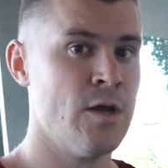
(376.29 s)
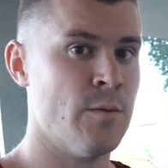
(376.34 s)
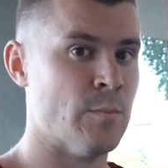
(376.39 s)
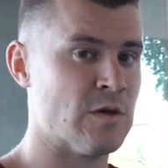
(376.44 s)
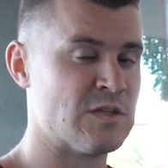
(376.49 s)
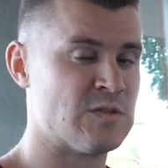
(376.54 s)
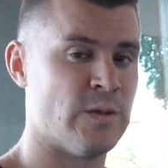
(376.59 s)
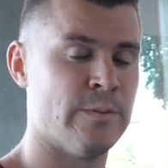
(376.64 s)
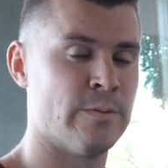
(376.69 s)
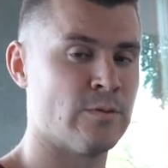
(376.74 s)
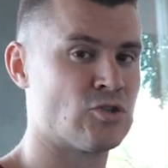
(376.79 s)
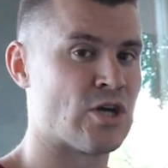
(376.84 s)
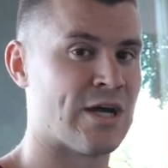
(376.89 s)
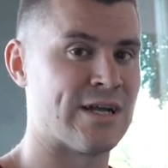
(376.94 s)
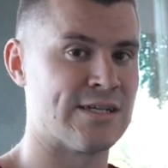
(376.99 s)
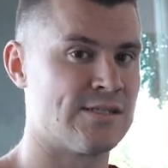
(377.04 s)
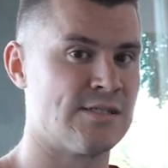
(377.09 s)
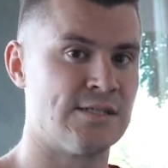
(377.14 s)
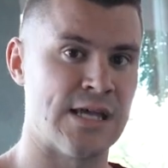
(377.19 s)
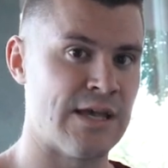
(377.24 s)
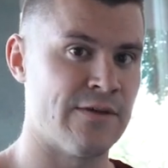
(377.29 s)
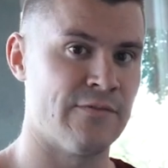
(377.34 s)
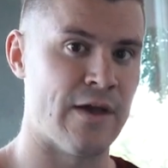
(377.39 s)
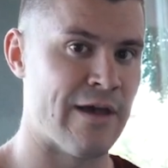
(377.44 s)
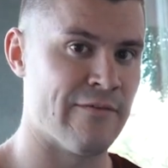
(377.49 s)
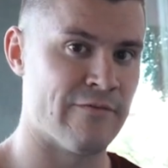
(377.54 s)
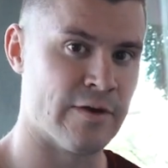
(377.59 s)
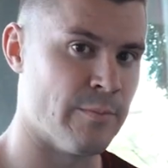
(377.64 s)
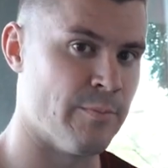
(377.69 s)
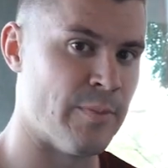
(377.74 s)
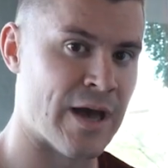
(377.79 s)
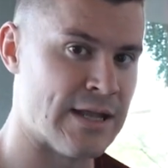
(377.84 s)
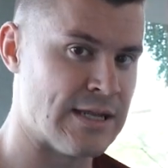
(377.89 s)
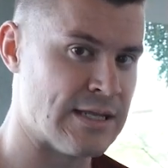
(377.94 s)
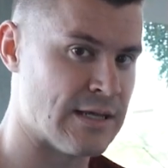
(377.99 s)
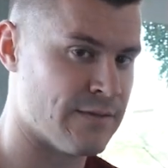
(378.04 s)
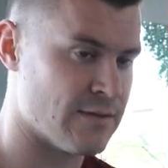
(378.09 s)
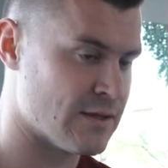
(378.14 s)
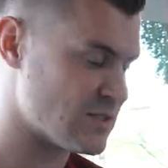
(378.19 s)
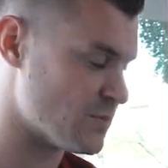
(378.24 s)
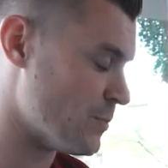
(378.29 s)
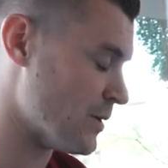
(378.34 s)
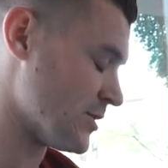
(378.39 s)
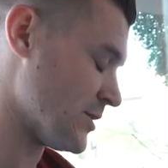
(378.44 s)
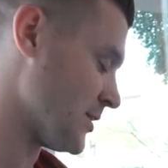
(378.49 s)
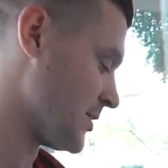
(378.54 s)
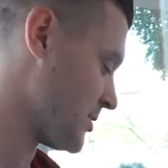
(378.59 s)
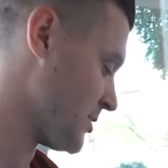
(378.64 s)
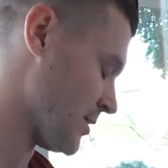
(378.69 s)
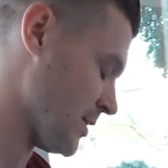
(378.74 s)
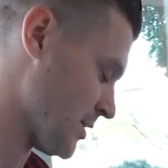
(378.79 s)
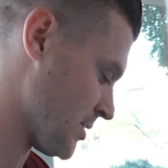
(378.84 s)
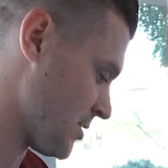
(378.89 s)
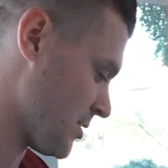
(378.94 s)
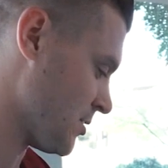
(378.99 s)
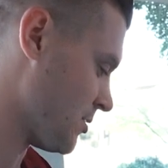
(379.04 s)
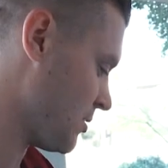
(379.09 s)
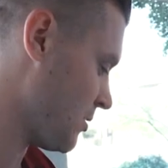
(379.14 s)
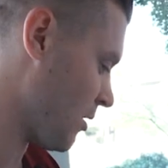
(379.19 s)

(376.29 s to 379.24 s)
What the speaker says: Most people try to save every penny in this business, and it's